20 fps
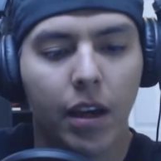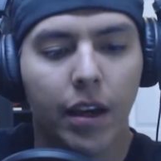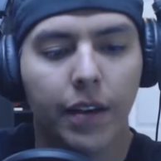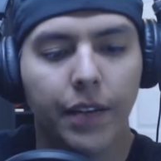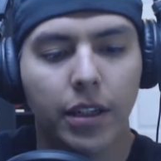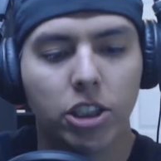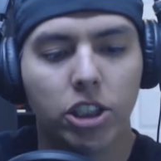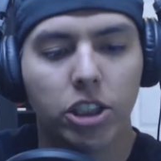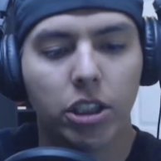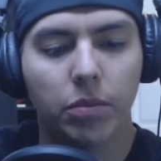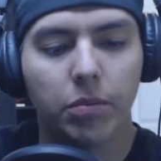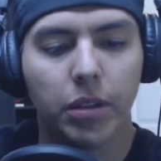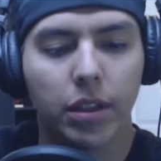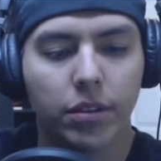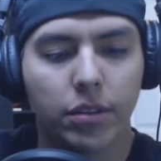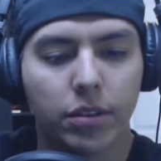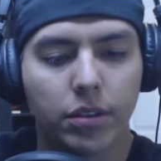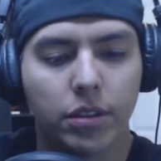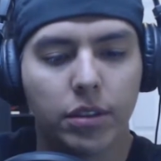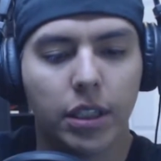And they shall
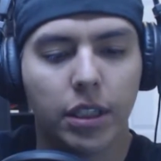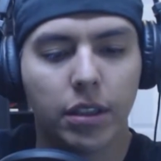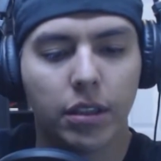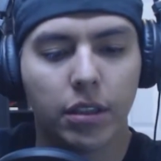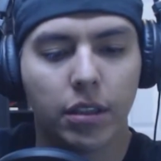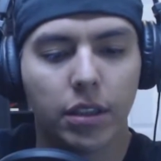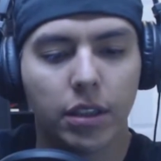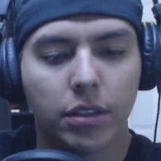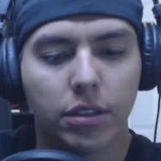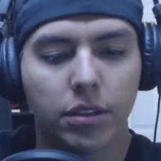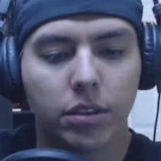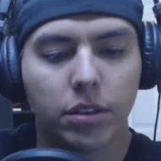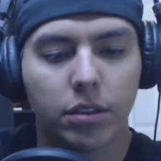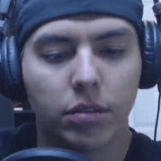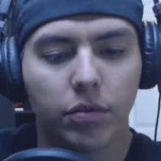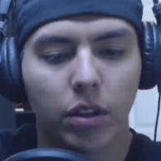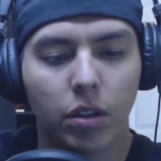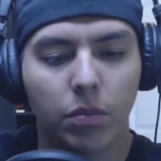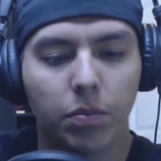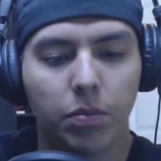make distinct lists
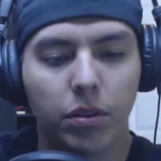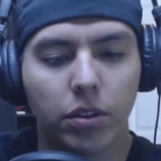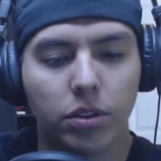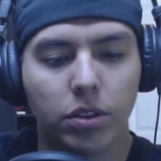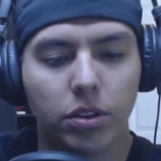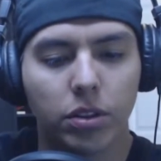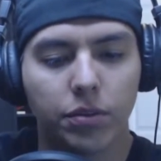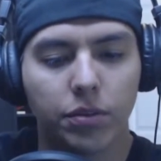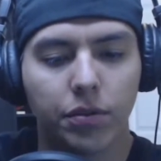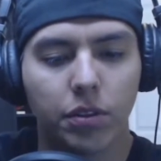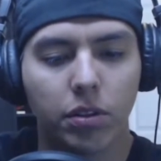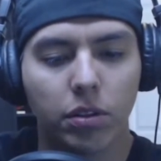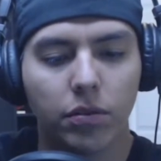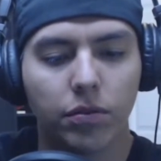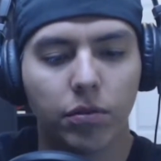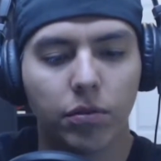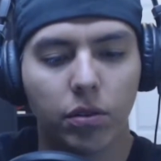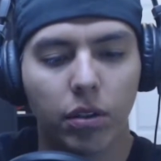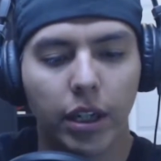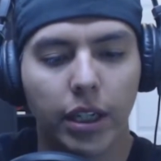of all persons voted
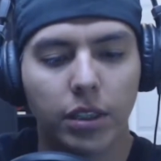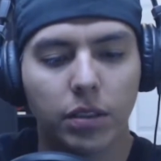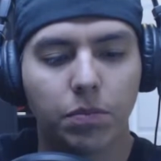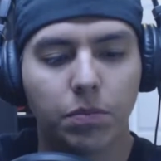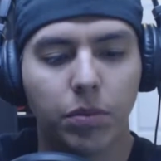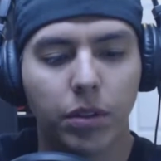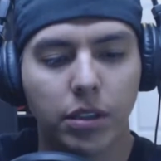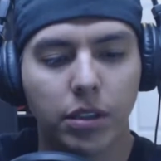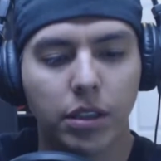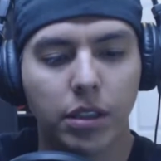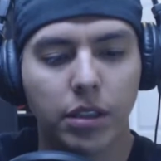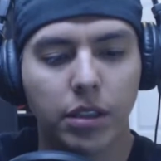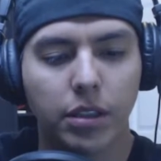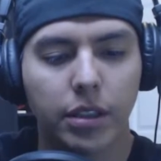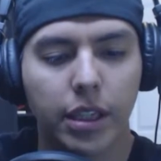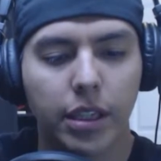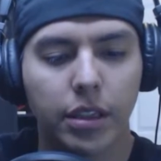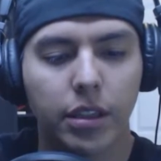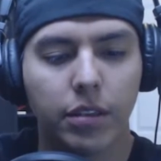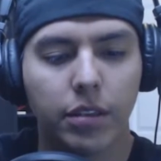for as president,
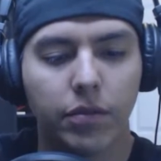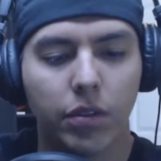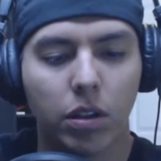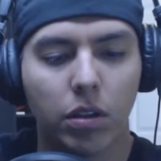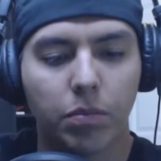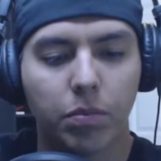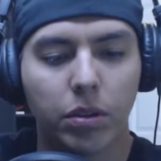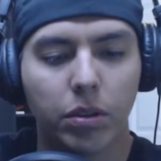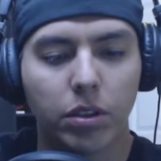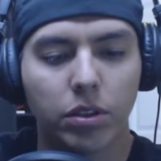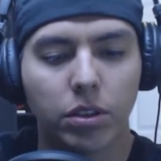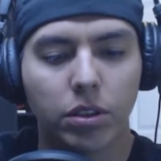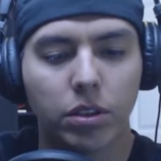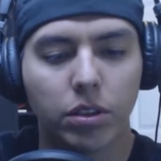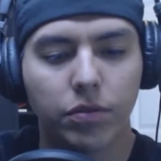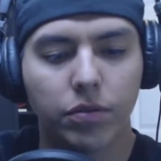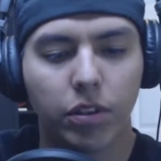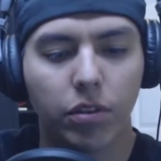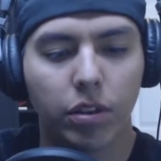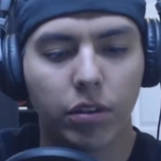and of all
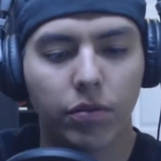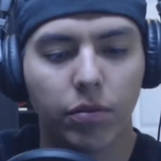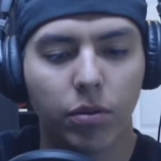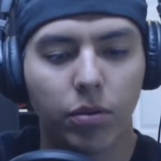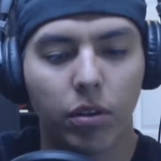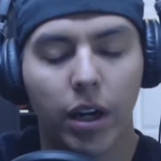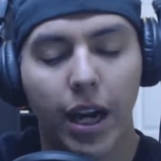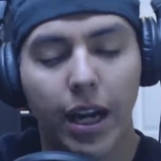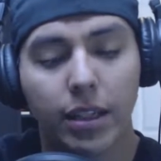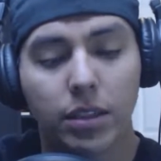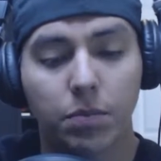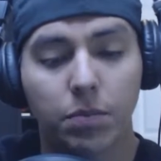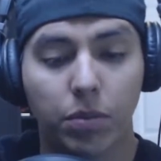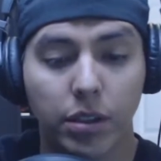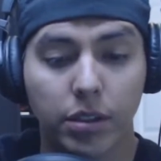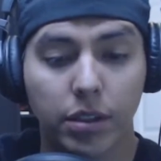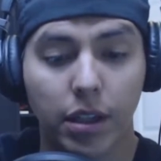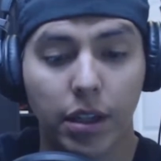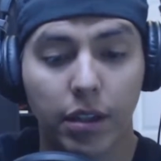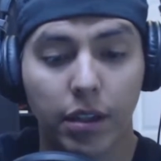persons voted for as
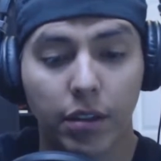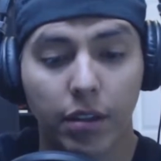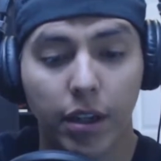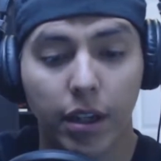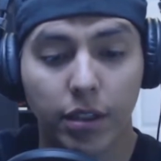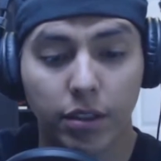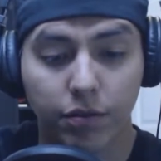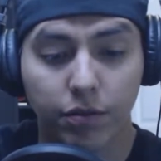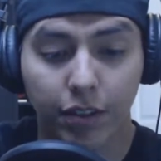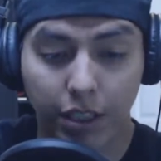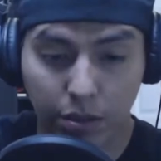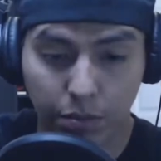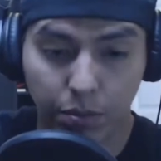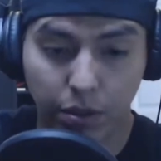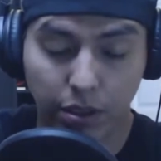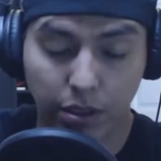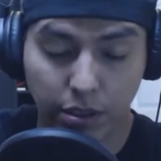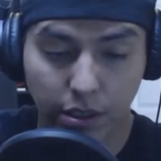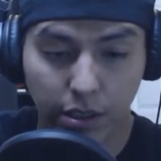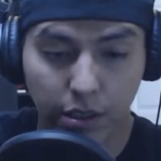vice
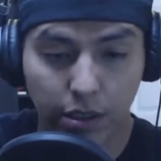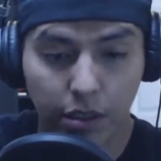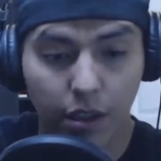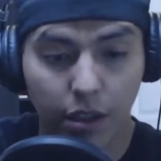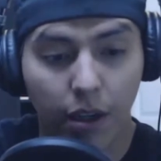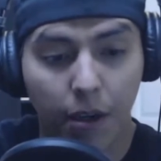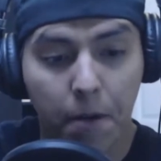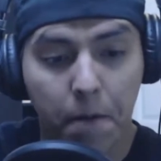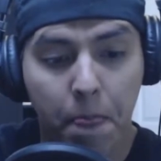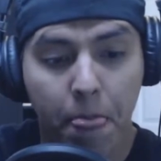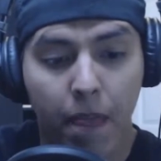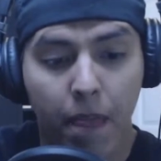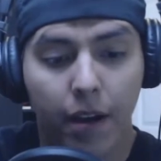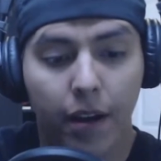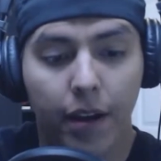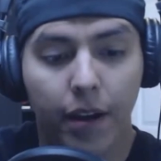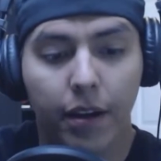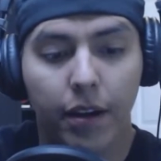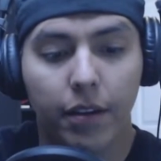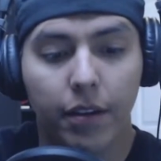president,
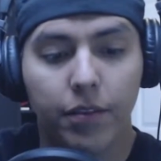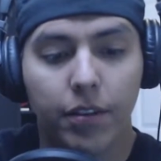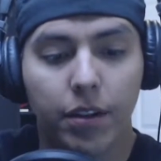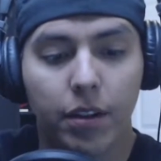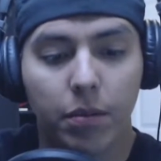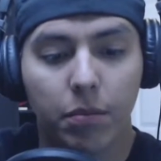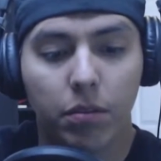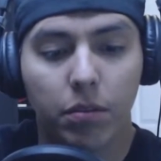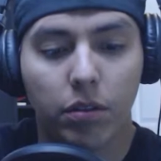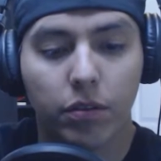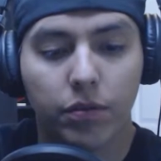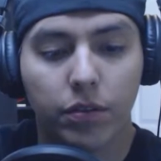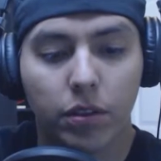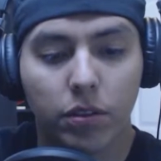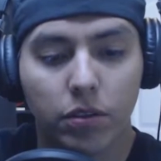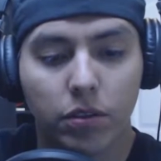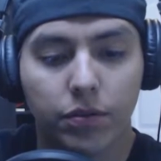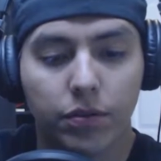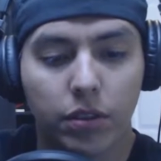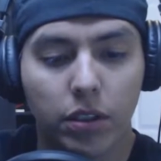and of the number of
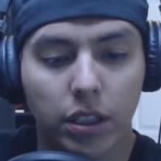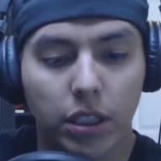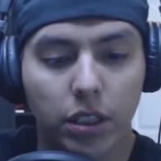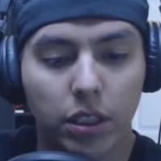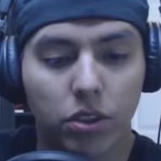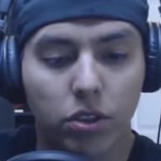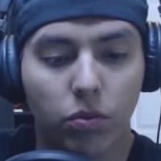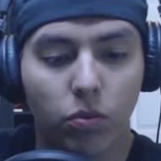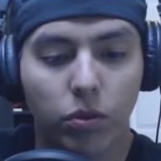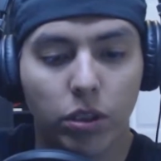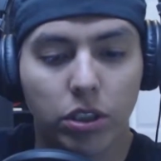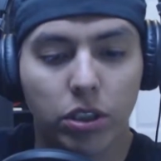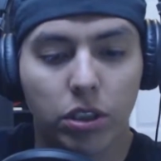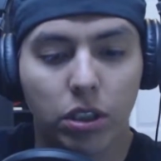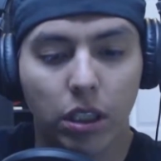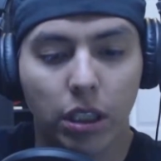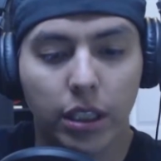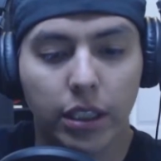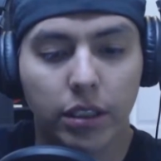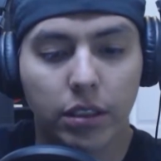votes for each,
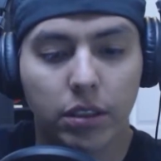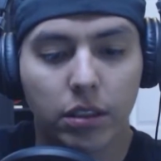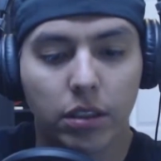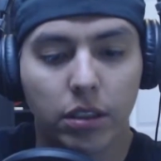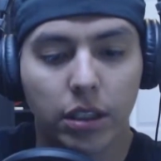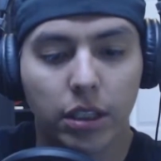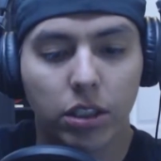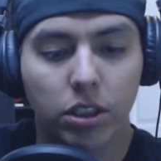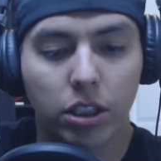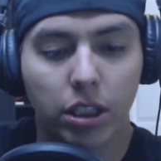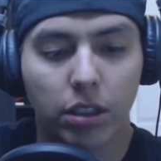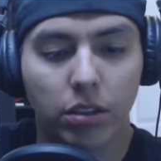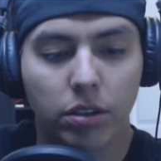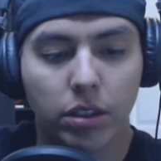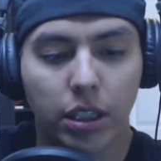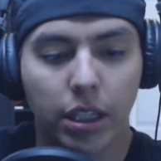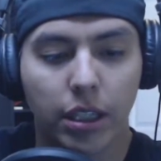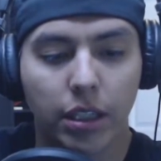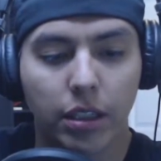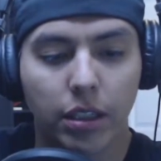which lists they shall
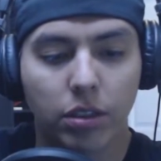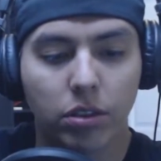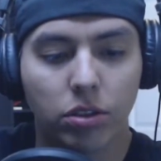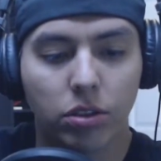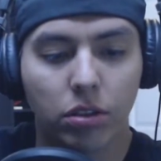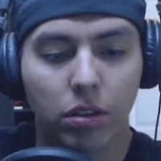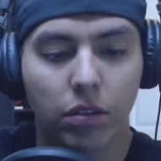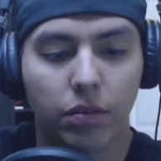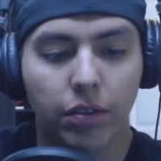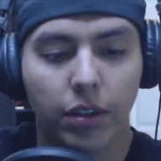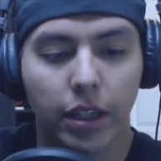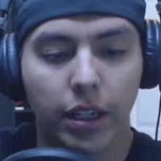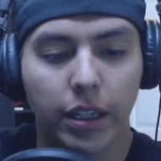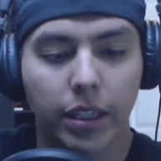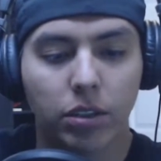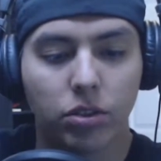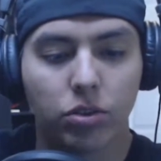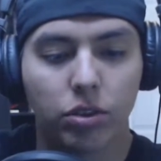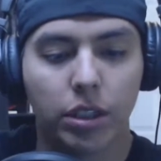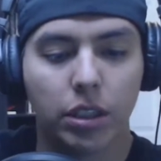sign and certify
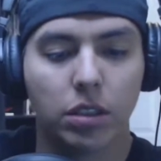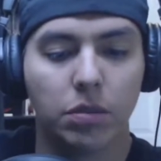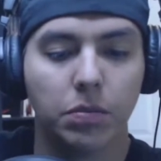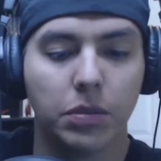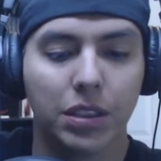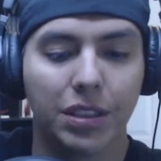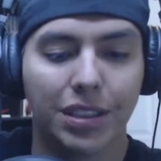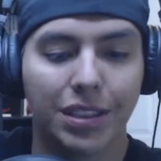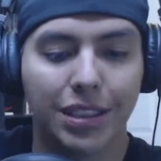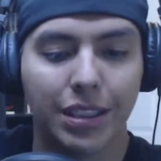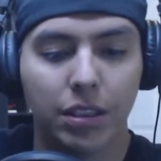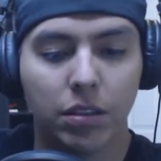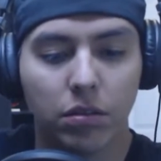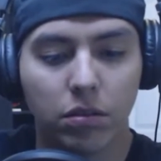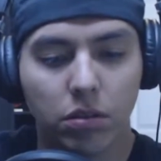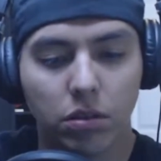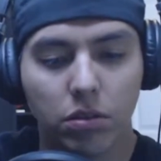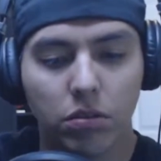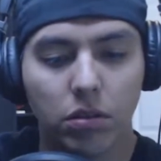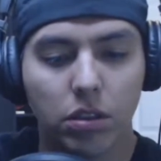and transmit
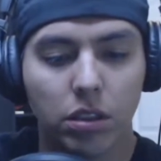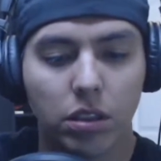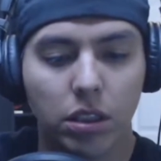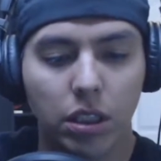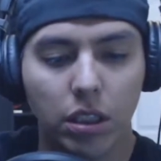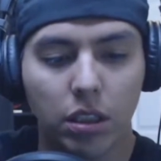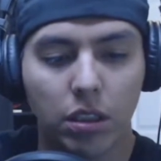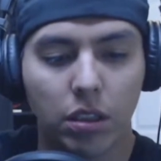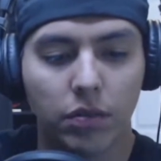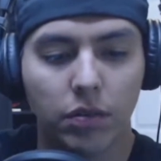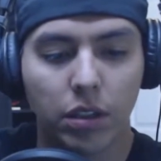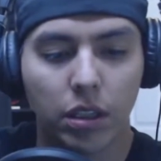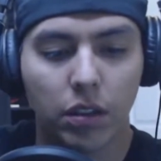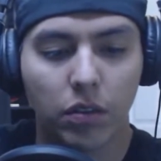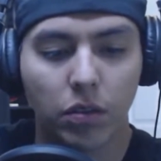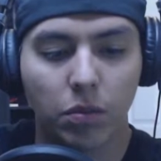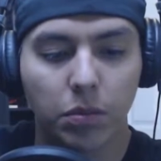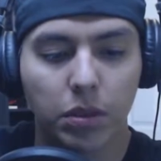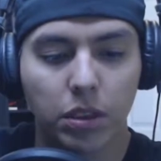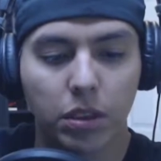sealed to the seat of the
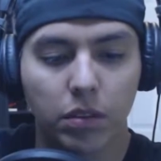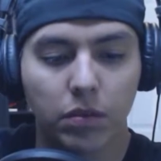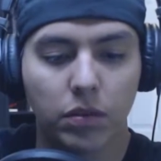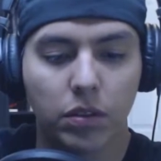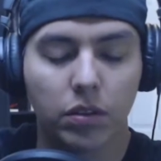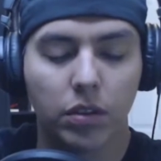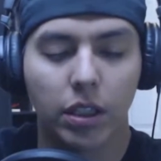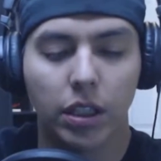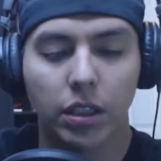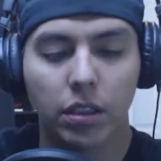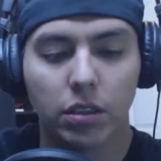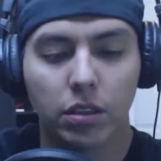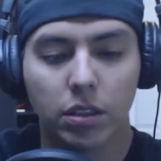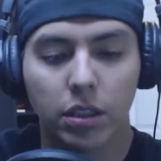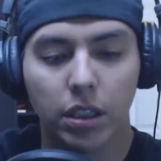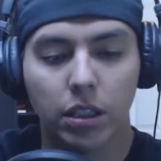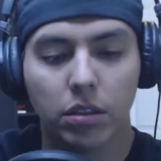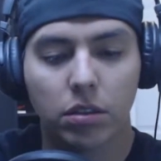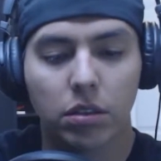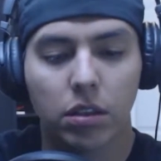government of the United
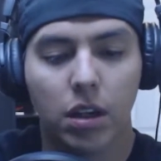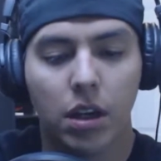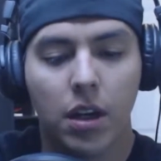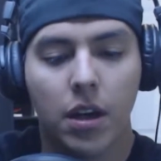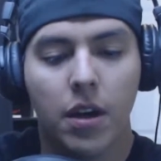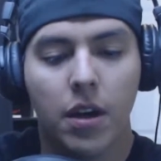States,